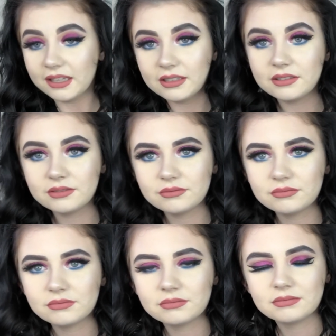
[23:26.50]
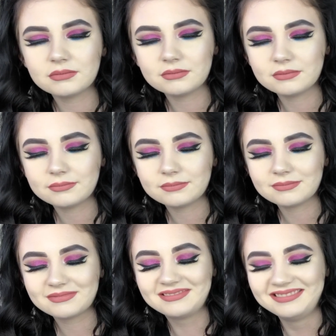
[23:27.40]
Dry your eyes.
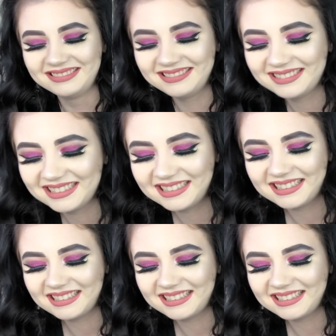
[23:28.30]
Give